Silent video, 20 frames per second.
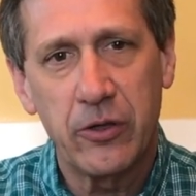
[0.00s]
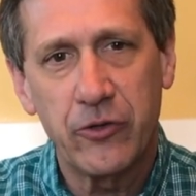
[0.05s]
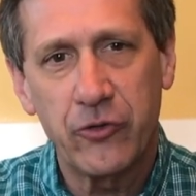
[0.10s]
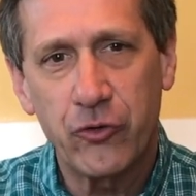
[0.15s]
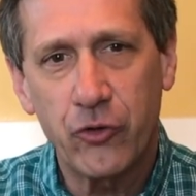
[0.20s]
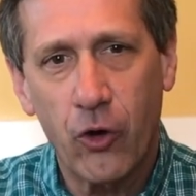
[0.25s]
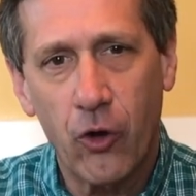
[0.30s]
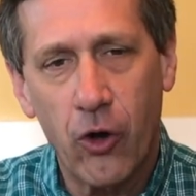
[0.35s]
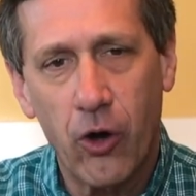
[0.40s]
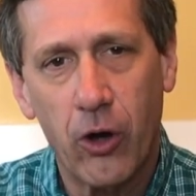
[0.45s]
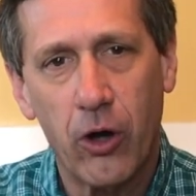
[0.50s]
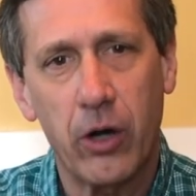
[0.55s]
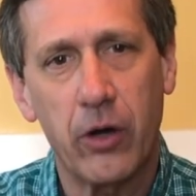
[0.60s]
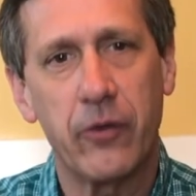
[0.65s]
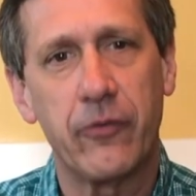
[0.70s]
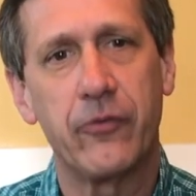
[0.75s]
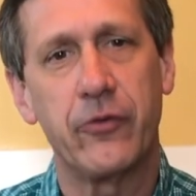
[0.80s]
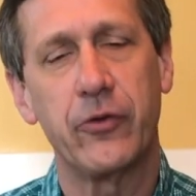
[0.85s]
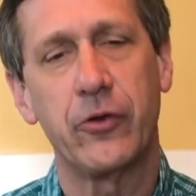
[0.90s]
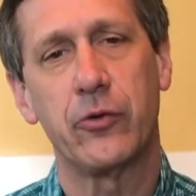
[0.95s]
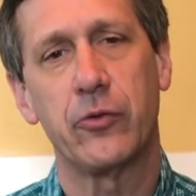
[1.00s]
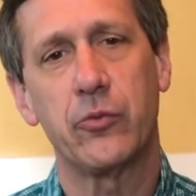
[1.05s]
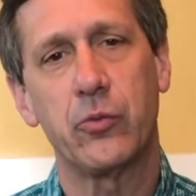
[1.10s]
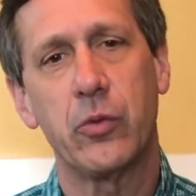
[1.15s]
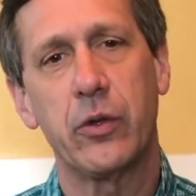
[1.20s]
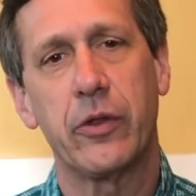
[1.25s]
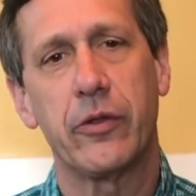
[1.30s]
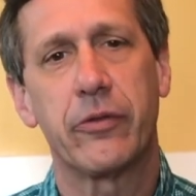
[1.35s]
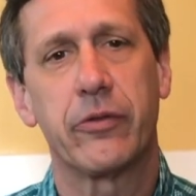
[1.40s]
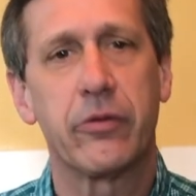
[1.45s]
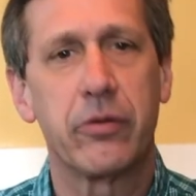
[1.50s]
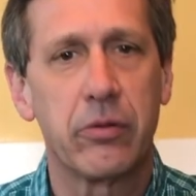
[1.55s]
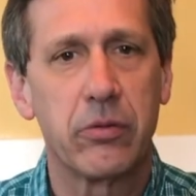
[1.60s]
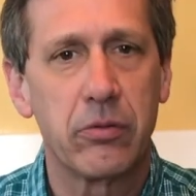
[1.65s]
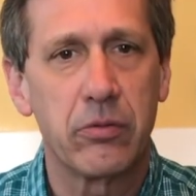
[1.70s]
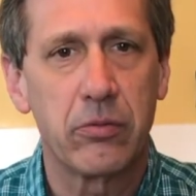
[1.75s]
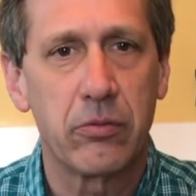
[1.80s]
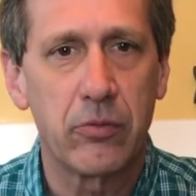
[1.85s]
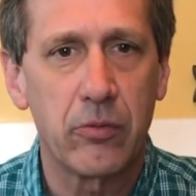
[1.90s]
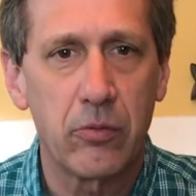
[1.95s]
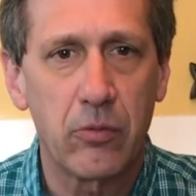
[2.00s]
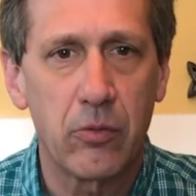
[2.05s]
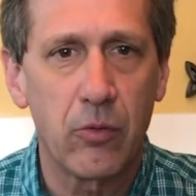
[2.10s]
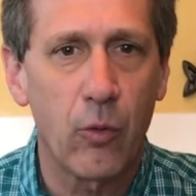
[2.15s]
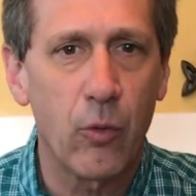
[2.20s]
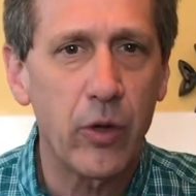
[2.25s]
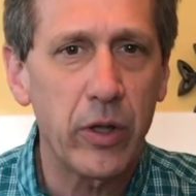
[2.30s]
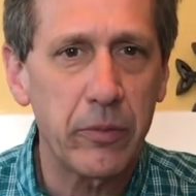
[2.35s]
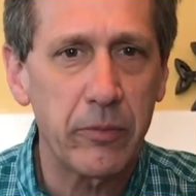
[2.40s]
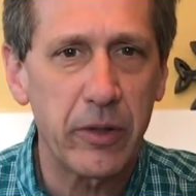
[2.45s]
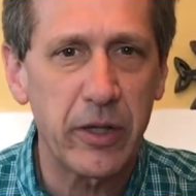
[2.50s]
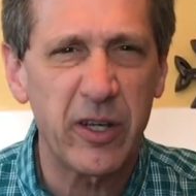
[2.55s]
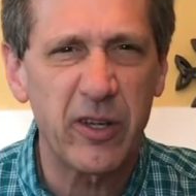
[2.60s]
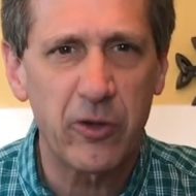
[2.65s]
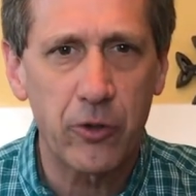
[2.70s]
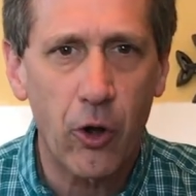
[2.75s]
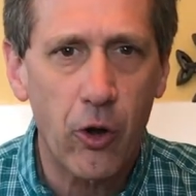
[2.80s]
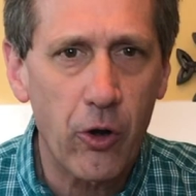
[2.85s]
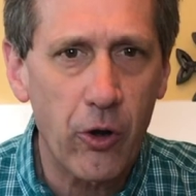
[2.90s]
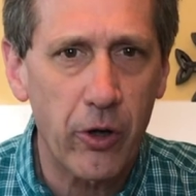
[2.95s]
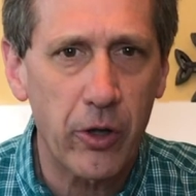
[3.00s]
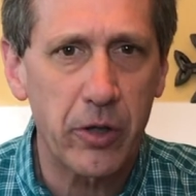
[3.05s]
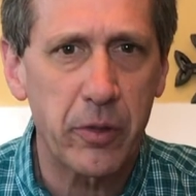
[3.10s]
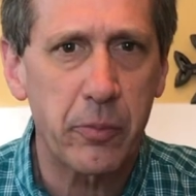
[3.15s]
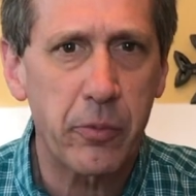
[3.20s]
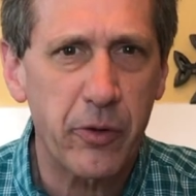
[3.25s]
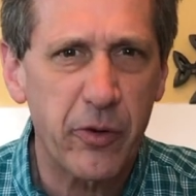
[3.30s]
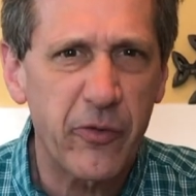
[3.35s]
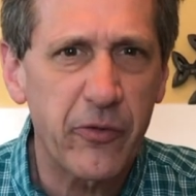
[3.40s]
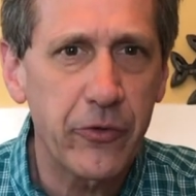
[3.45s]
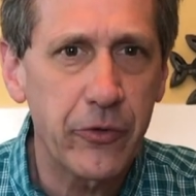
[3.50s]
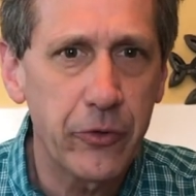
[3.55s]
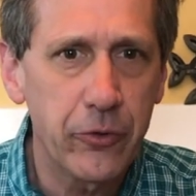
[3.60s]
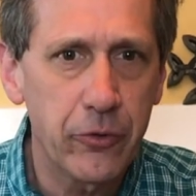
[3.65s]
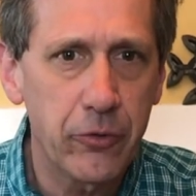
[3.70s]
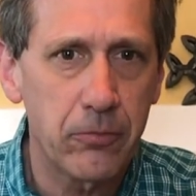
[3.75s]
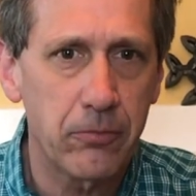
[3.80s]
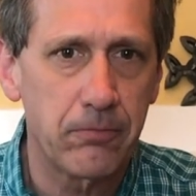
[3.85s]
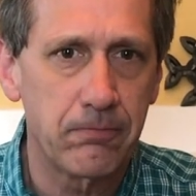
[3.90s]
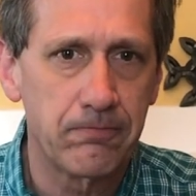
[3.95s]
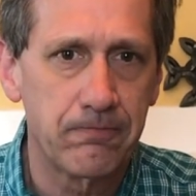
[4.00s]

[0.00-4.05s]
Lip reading: jar filled with ointment, nard, perfume.